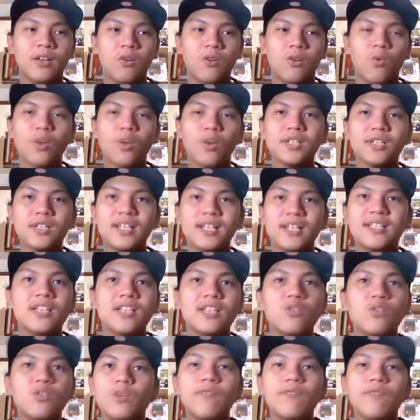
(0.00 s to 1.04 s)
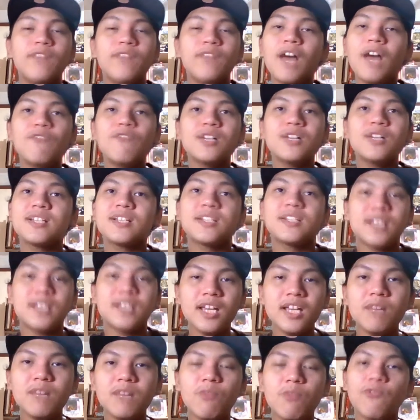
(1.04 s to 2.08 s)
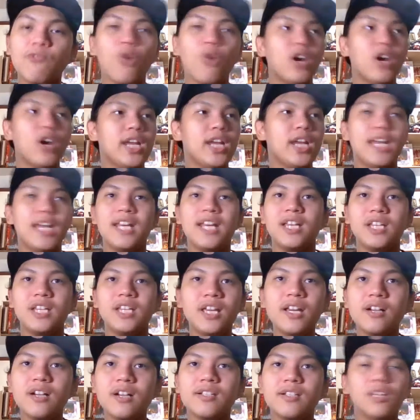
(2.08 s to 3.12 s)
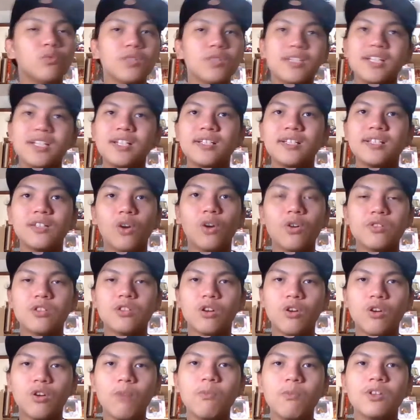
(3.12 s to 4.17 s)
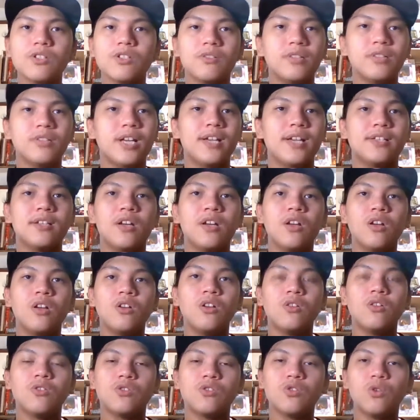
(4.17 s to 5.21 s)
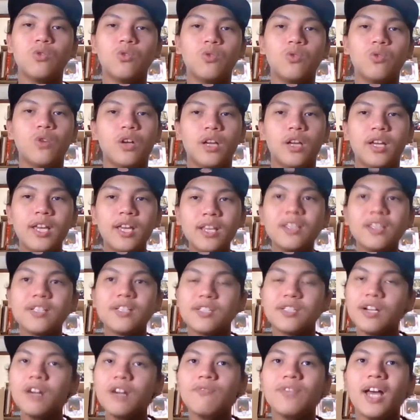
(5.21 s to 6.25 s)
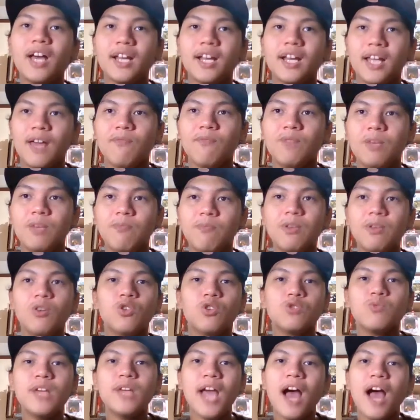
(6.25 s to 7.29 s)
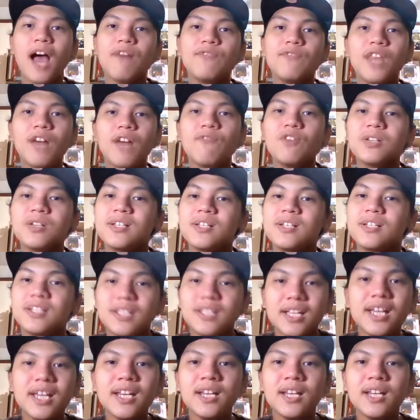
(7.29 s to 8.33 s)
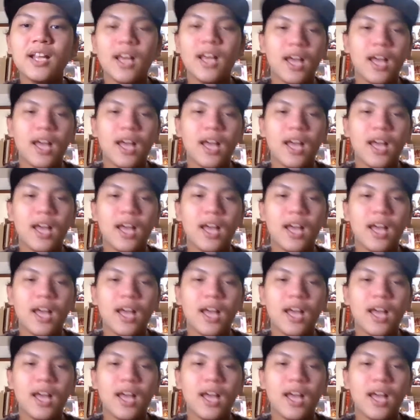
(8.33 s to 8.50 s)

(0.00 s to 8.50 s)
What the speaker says: was a season we've never seen before in years. That was since the Oscar Robertson days. So he deserved that MVP because we have never seen